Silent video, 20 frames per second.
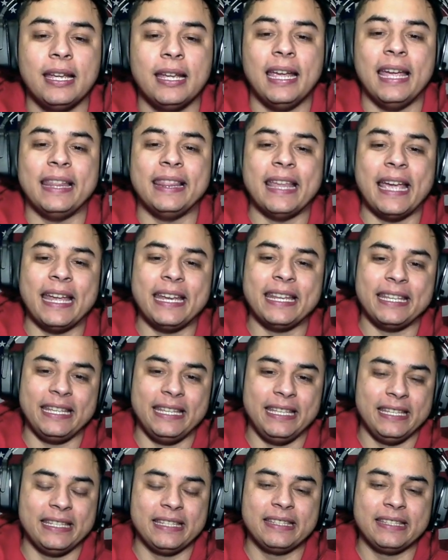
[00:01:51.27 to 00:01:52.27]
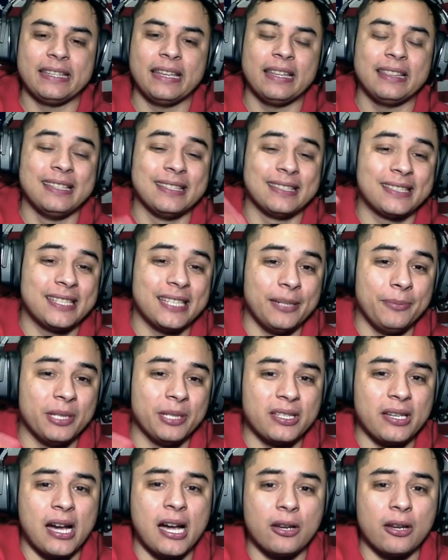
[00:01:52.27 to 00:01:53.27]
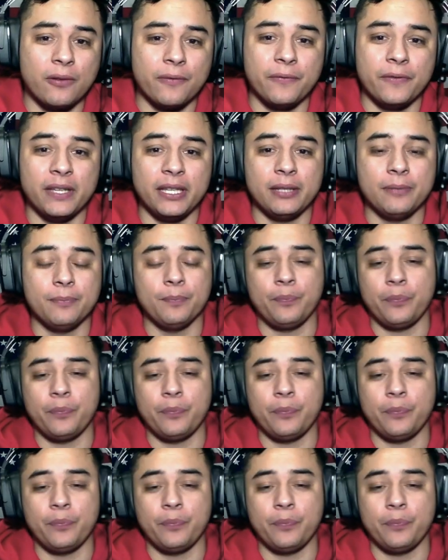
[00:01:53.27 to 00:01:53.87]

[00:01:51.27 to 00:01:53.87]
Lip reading: and that is the cinematography.